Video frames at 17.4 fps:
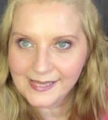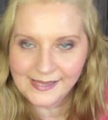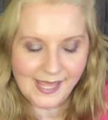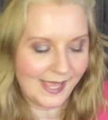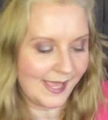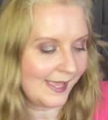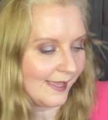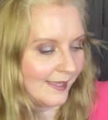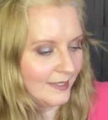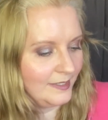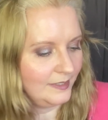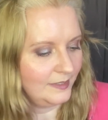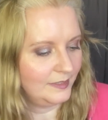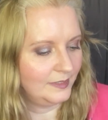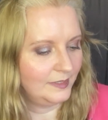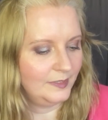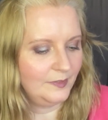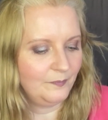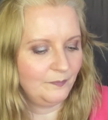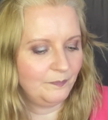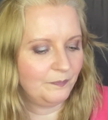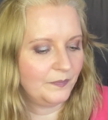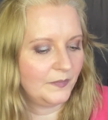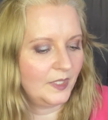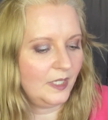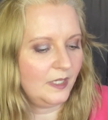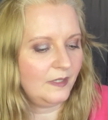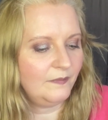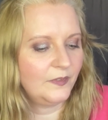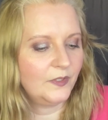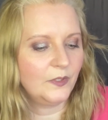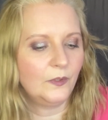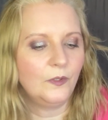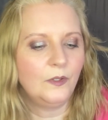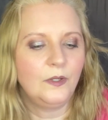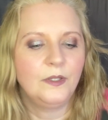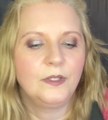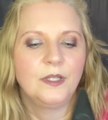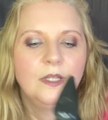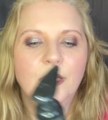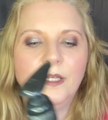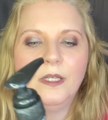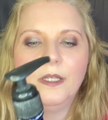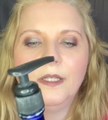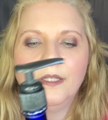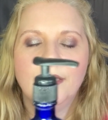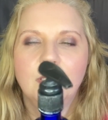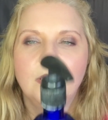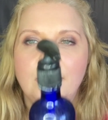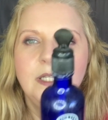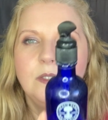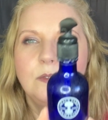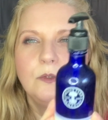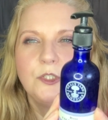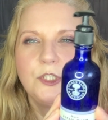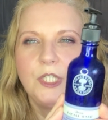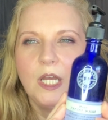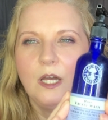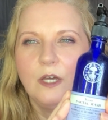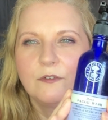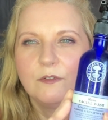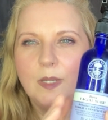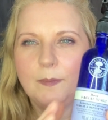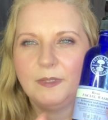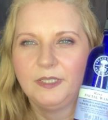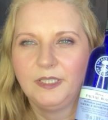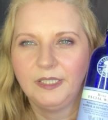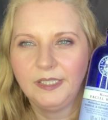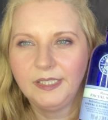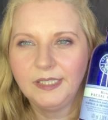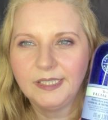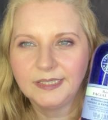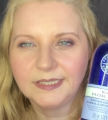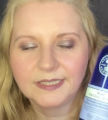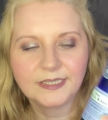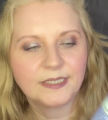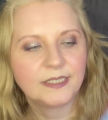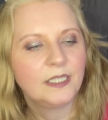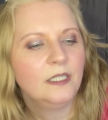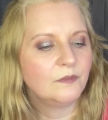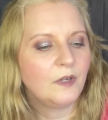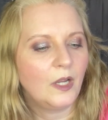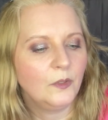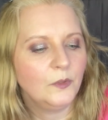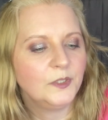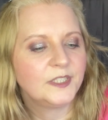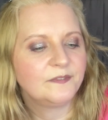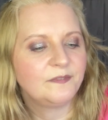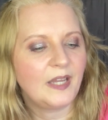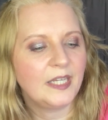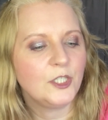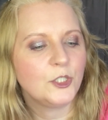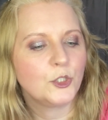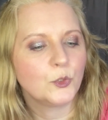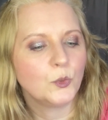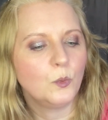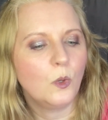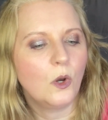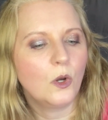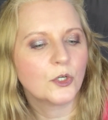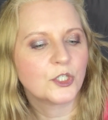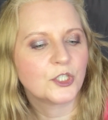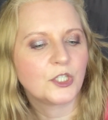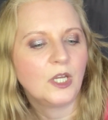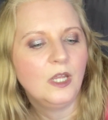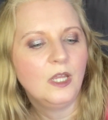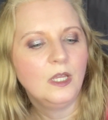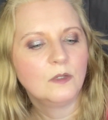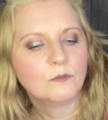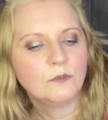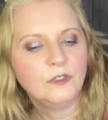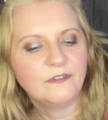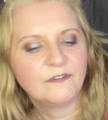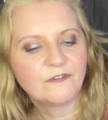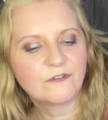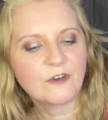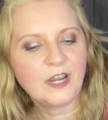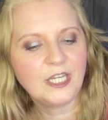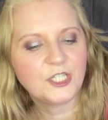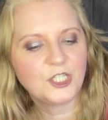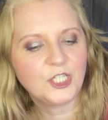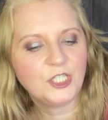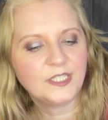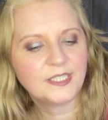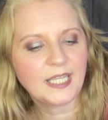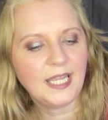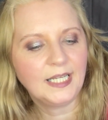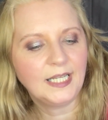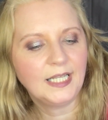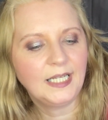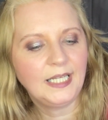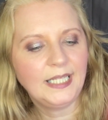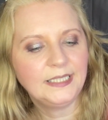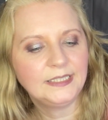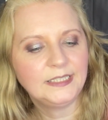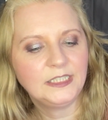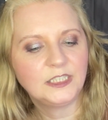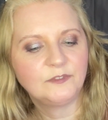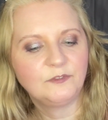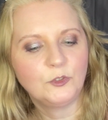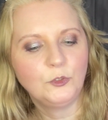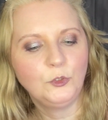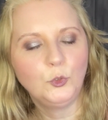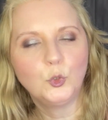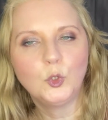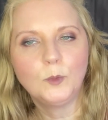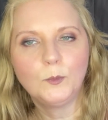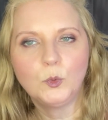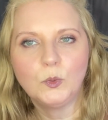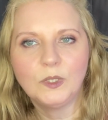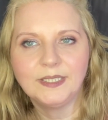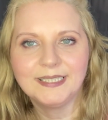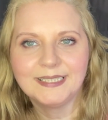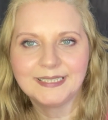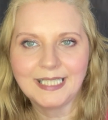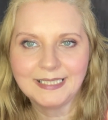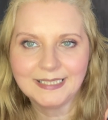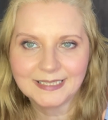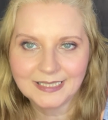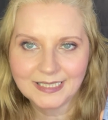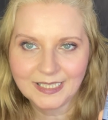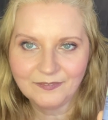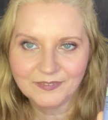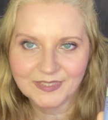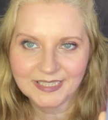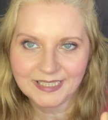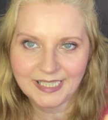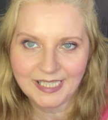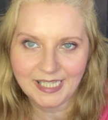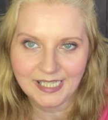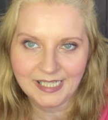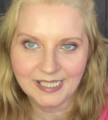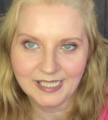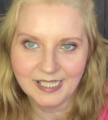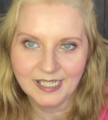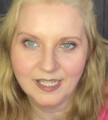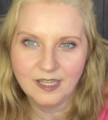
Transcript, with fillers: there. I've got the Neal's Yard Remedies Rose Facial Wash refreshes and cleanses for normal and sensitive skin